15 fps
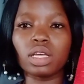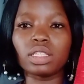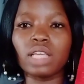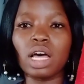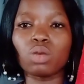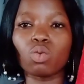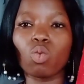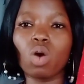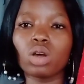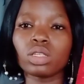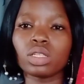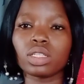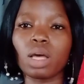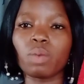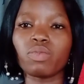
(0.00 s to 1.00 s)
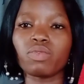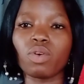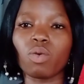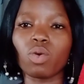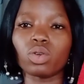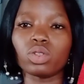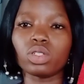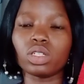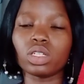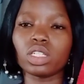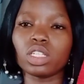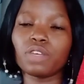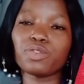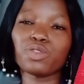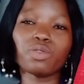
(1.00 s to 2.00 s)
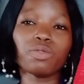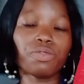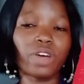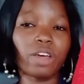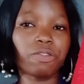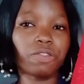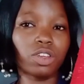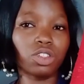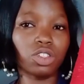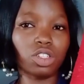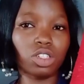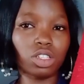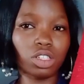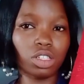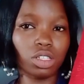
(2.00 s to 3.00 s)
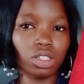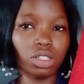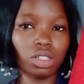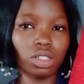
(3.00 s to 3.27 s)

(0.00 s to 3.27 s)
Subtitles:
That one step forward gives you 5 inches.